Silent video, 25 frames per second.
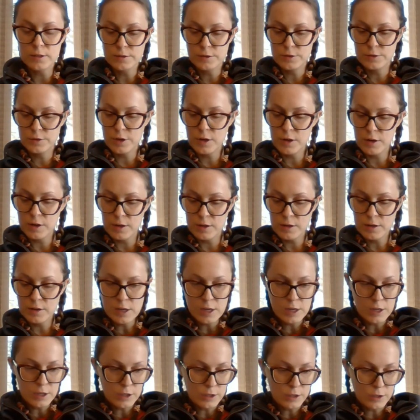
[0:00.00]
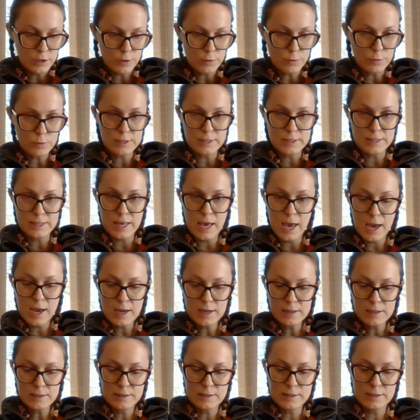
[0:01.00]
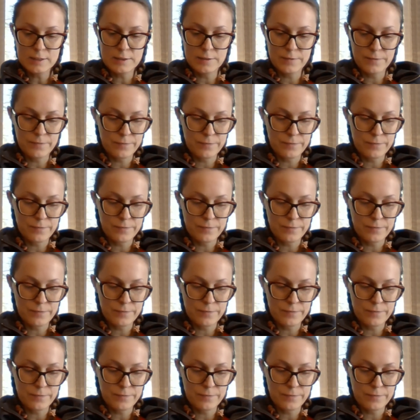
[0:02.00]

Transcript: So you're going to use that.